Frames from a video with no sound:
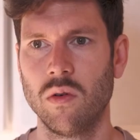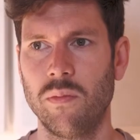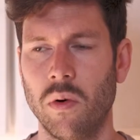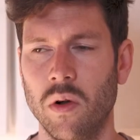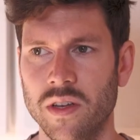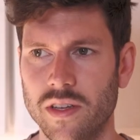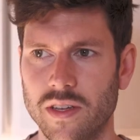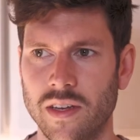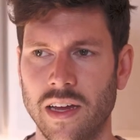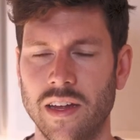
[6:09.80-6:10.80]
a
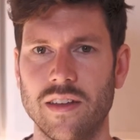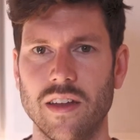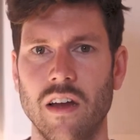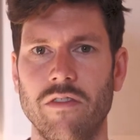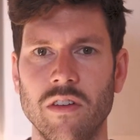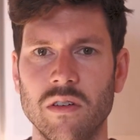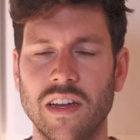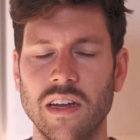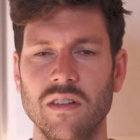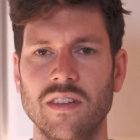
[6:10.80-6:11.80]
point that I feel
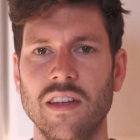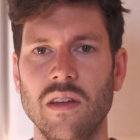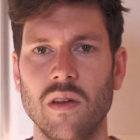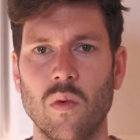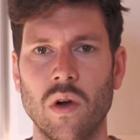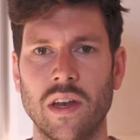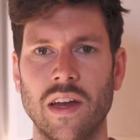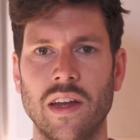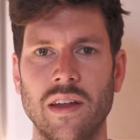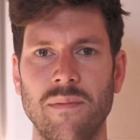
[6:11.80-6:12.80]
guilty when
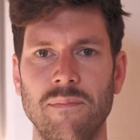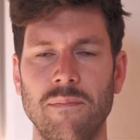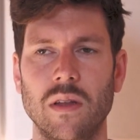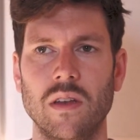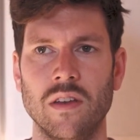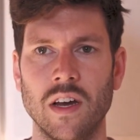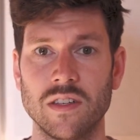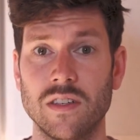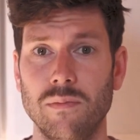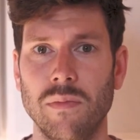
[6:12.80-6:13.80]
I'm
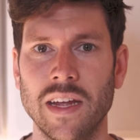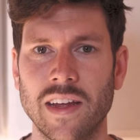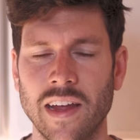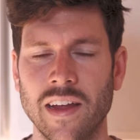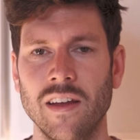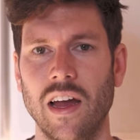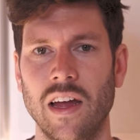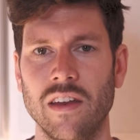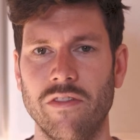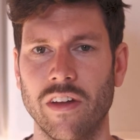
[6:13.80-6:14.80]
not making
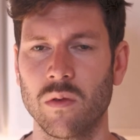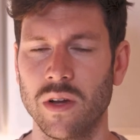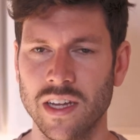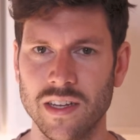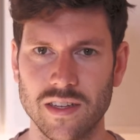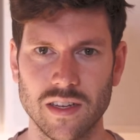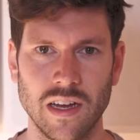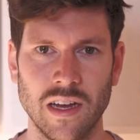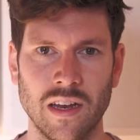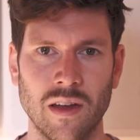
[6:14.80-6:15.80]
anything with it
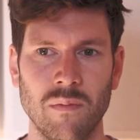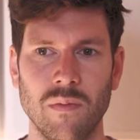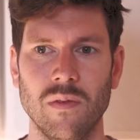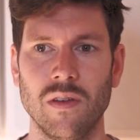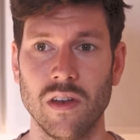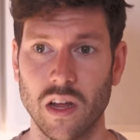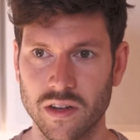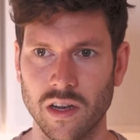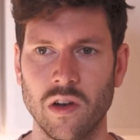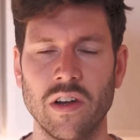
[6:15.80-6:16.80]
and I'm
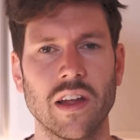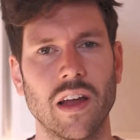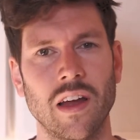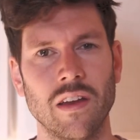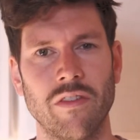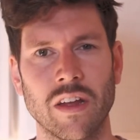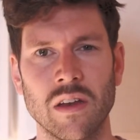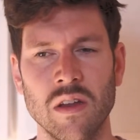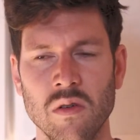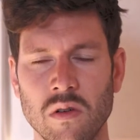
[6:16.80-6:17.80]
not learning anything
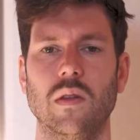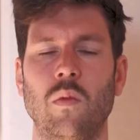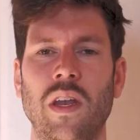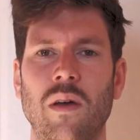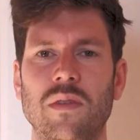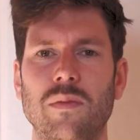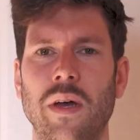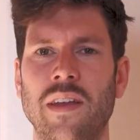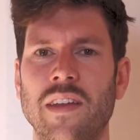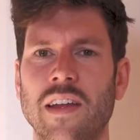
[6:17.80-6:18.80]
new. When I'm
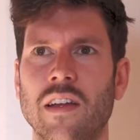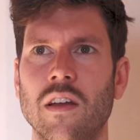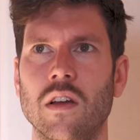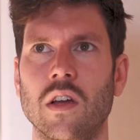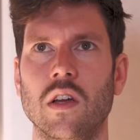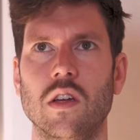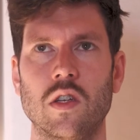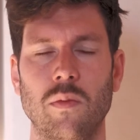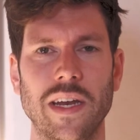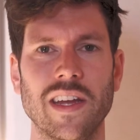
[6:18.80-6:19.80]
spending
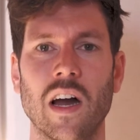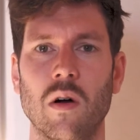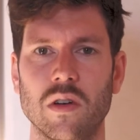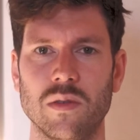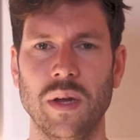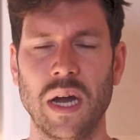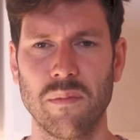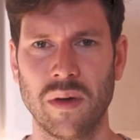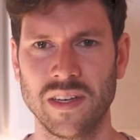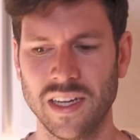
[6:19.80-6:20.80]
so many hours
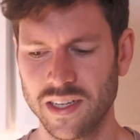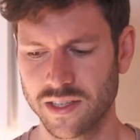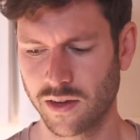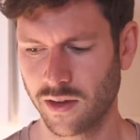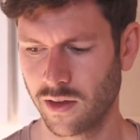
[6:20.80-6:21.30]
behind my desk